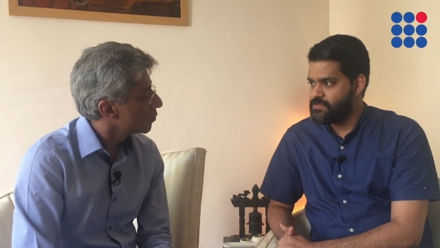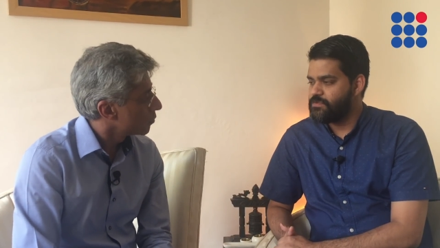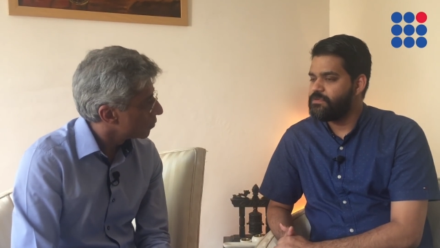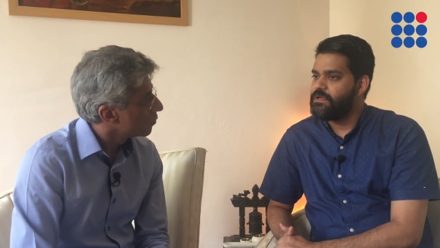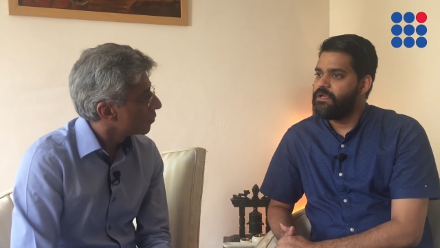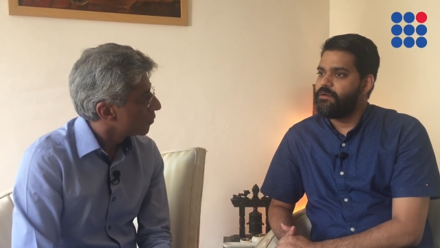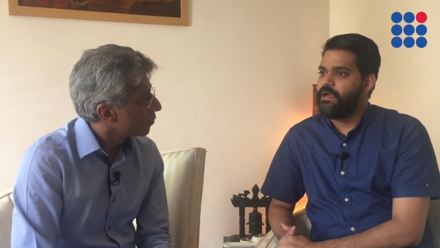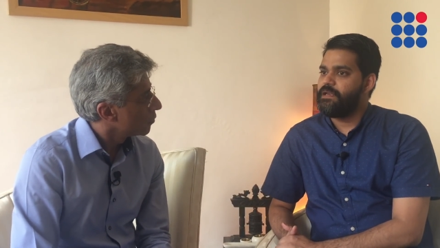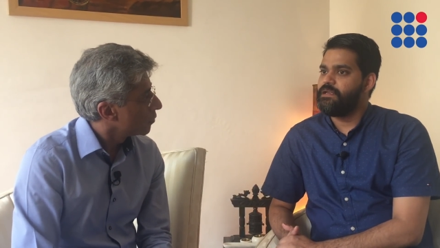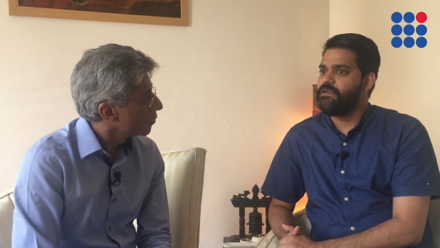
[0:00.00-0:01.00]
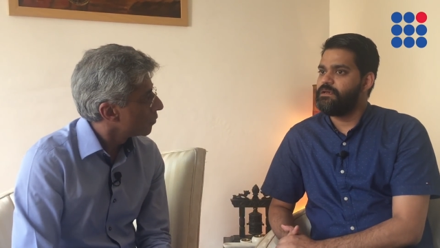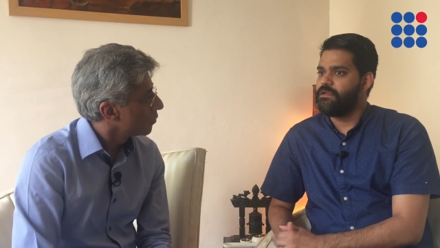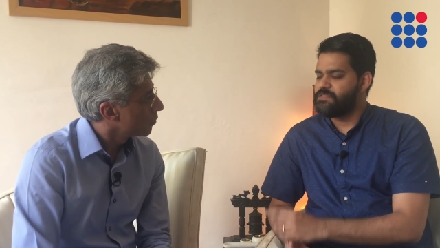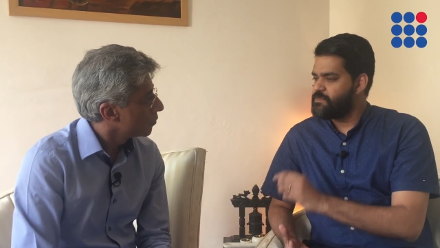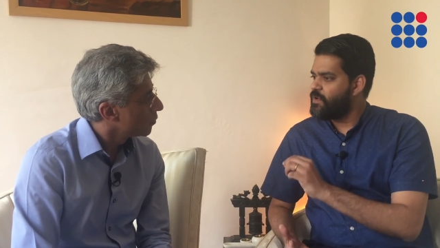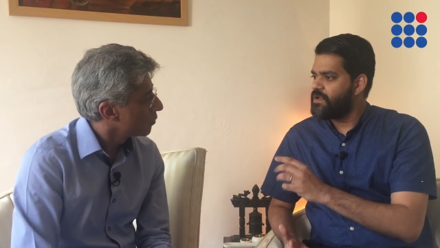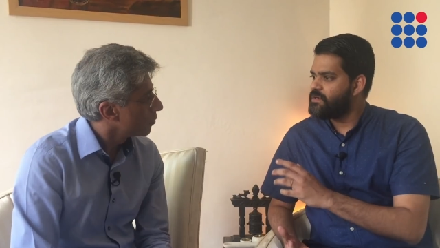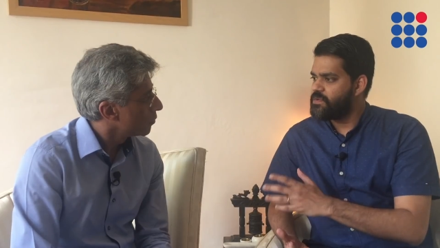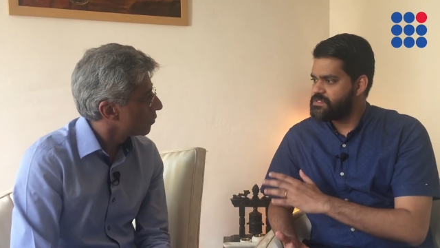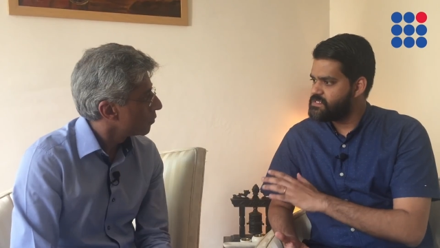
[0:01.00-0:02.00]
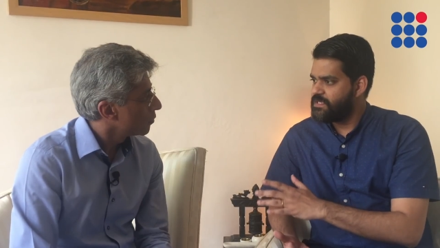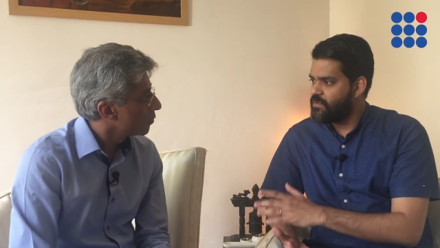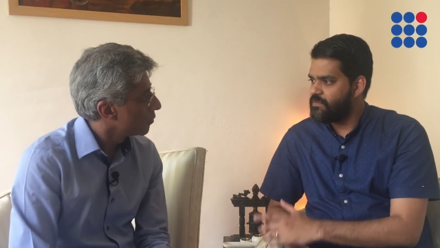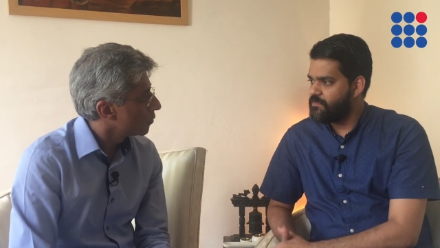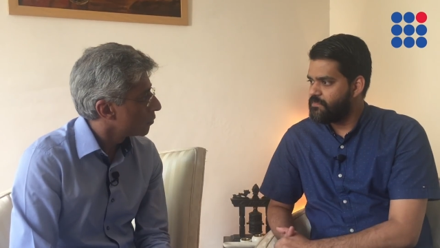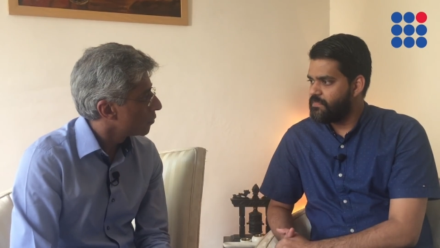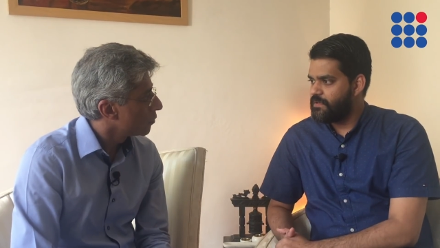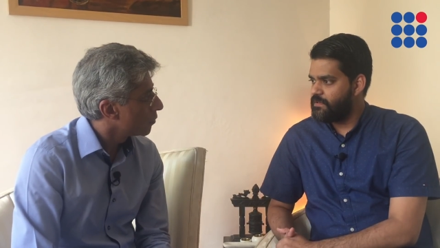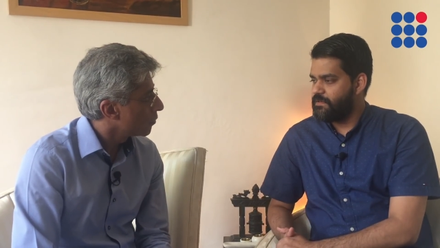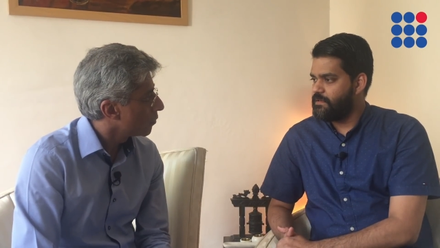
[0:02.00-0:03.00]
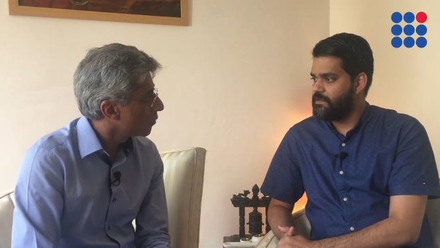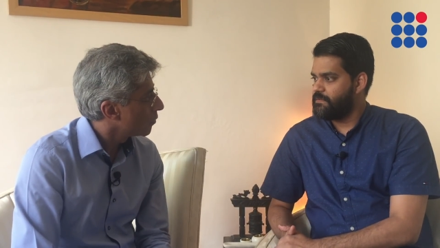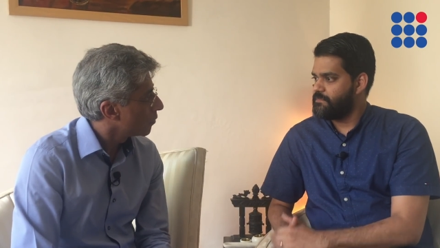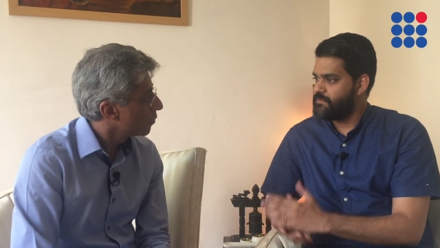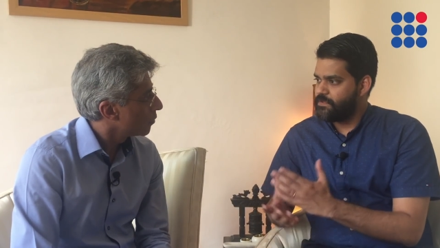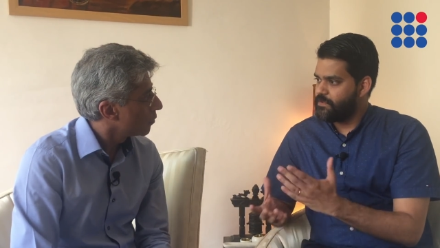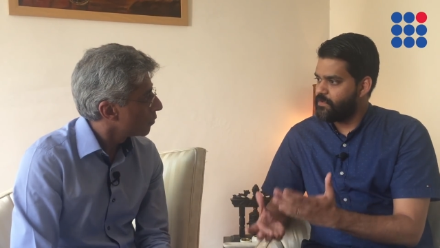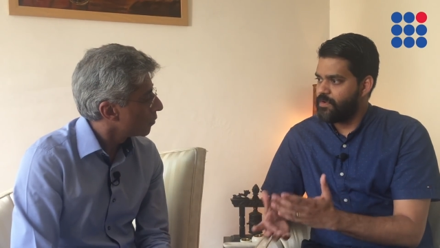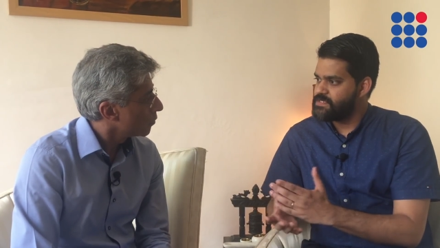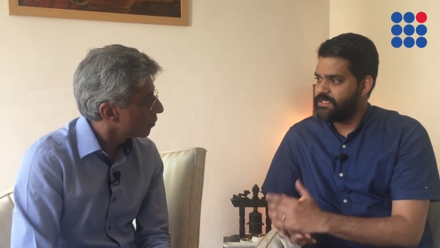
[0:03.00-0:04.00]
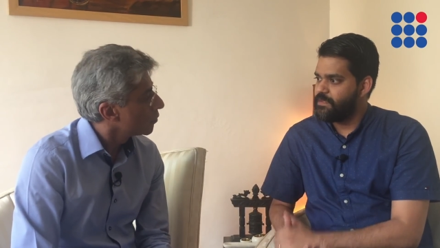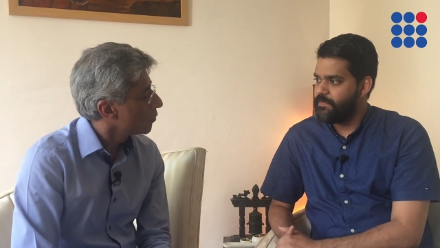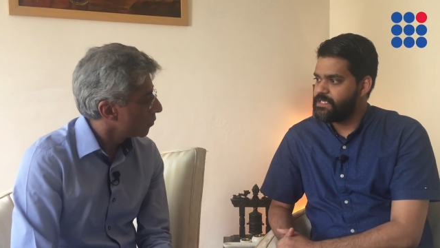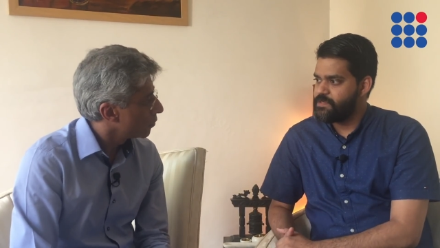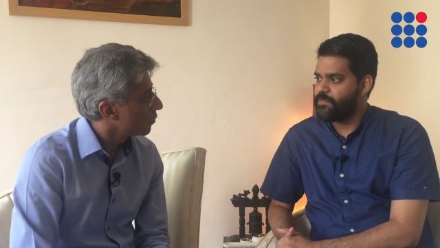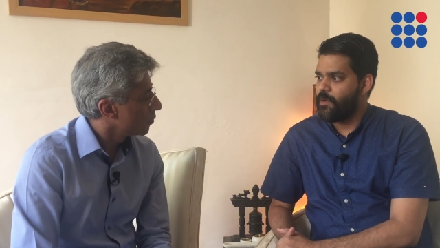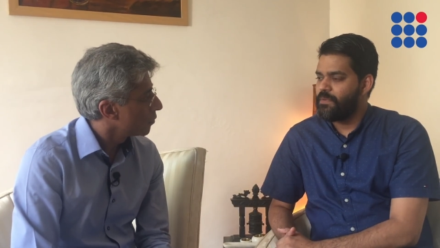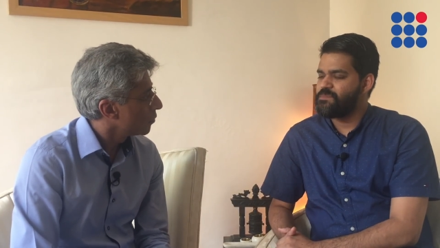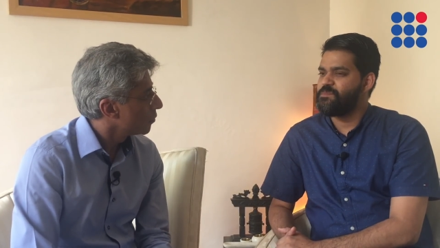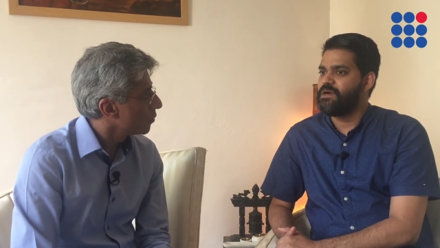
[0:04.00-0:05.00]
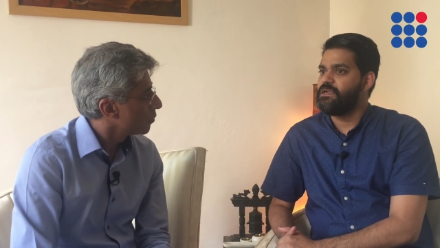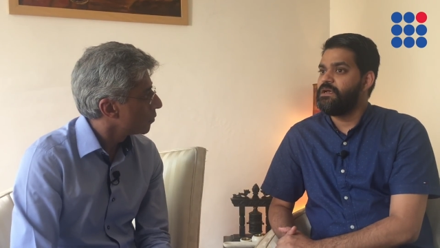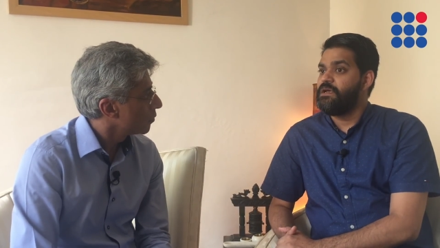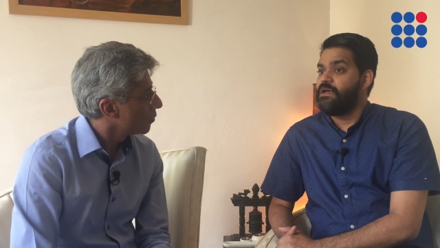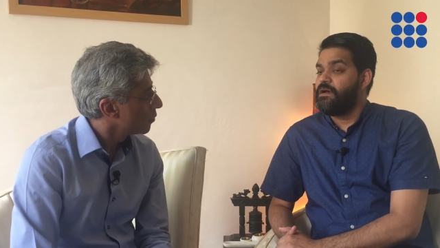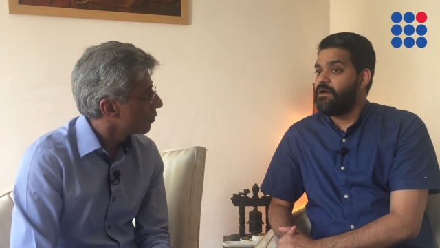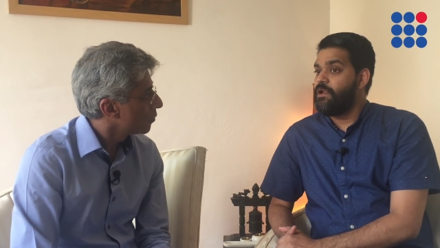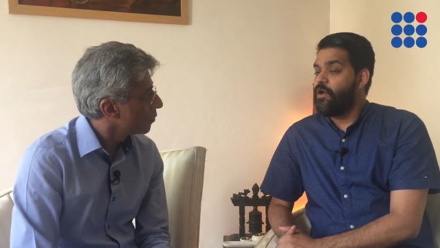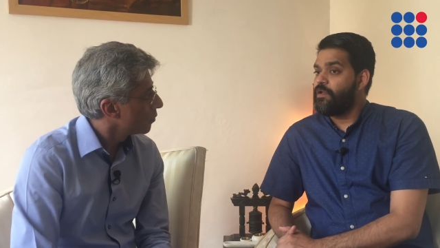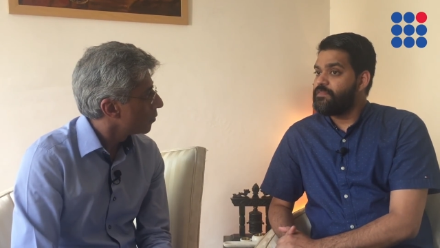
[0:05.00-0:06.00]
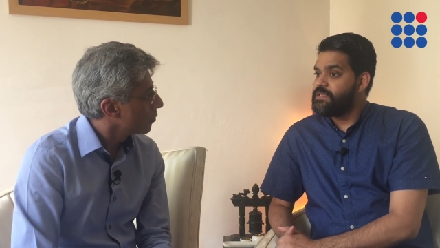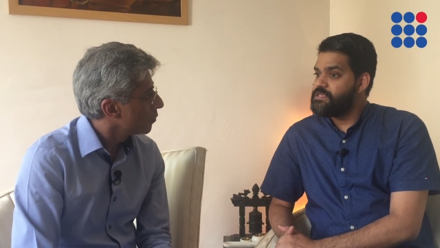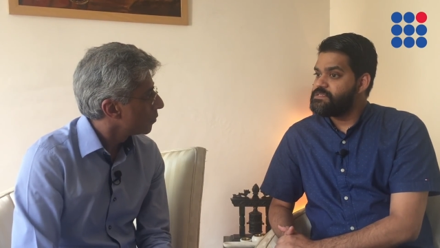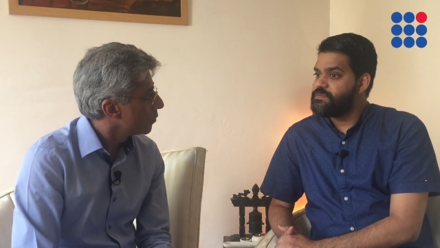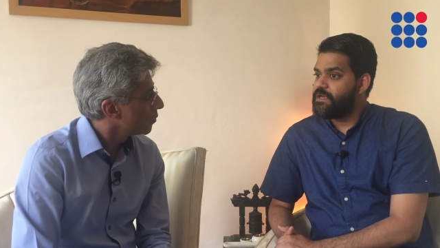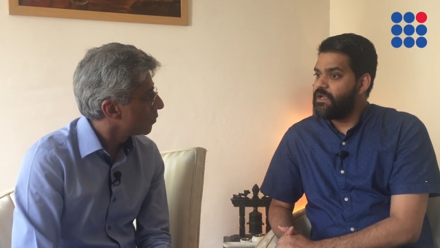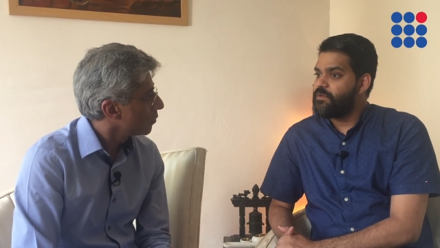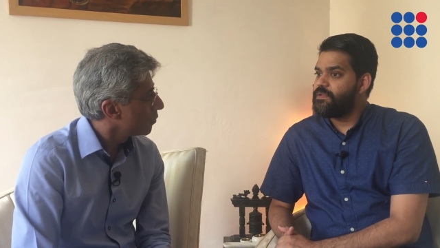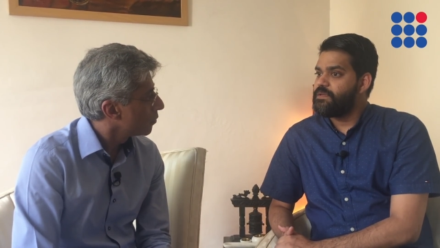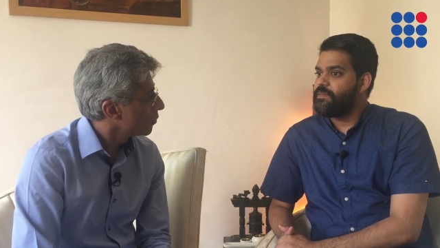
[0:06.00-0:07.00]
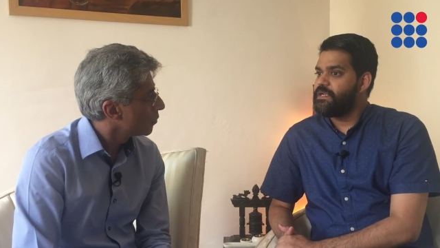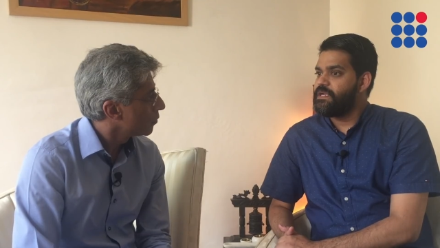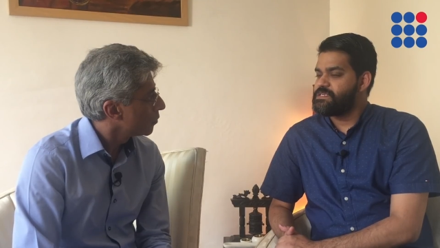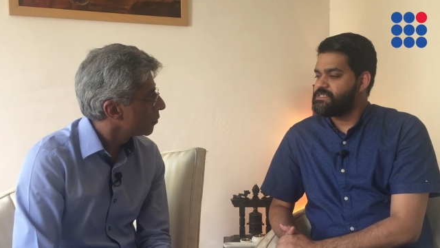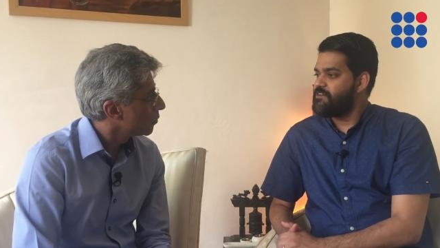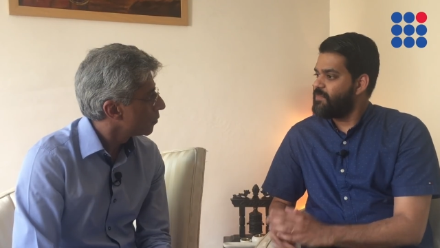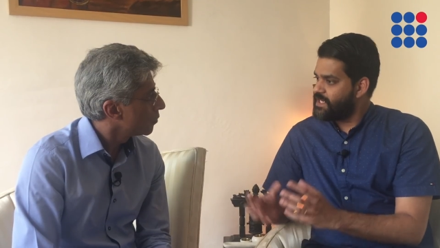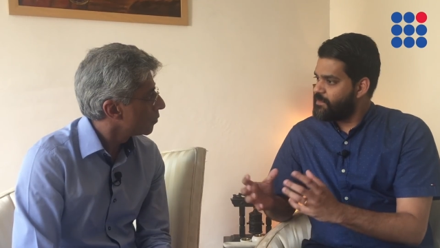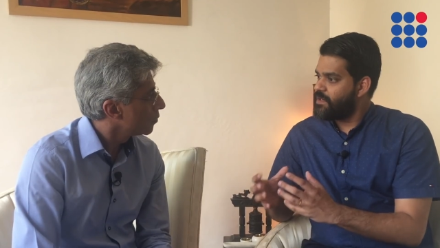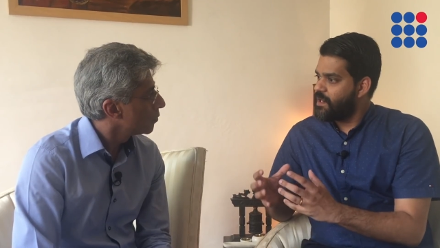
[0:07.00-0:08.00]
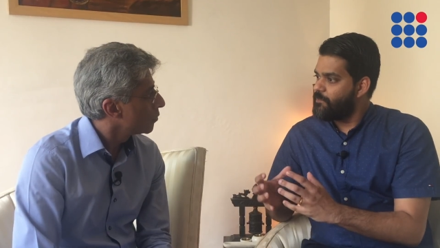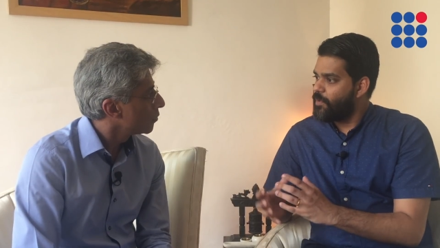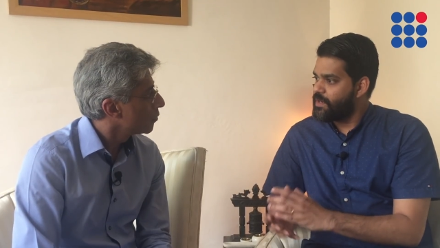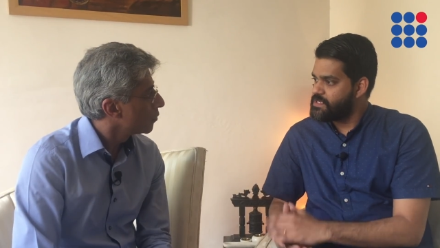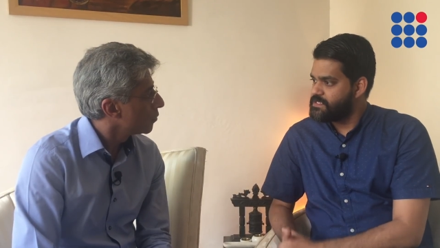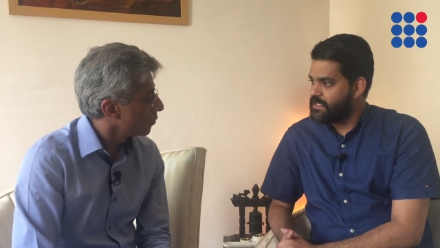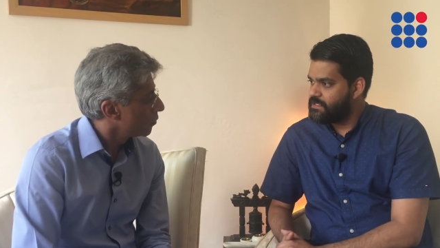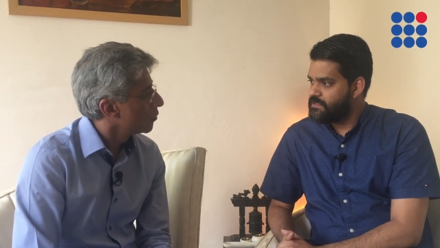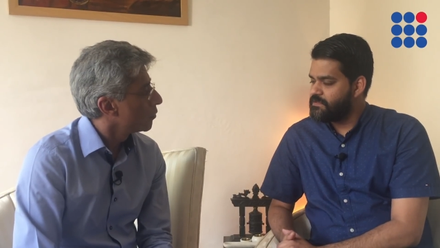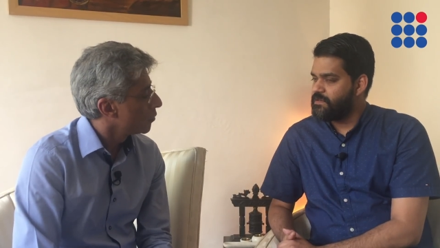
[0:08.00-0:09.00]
Speaker 1: also. And in uh, smaller doses, they don't uh, you know, cause any major problem. But a lot of these Ayurvedic medications have multiple components in it,